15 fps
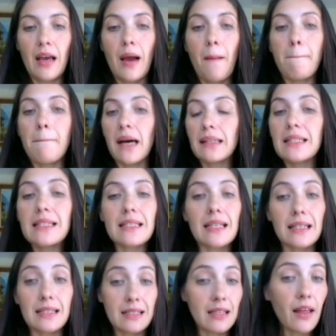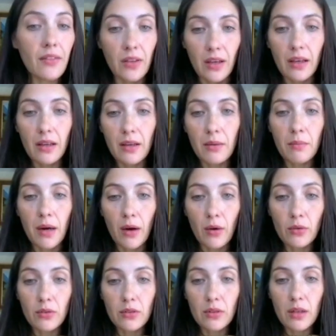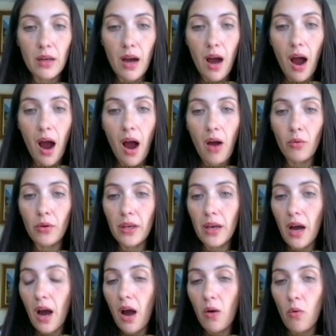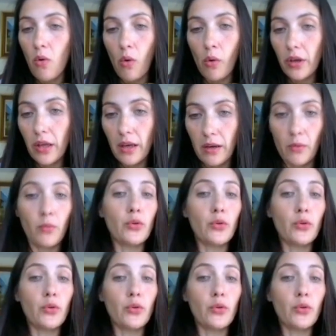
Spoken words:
But it says nothing about A or Ya or Oye,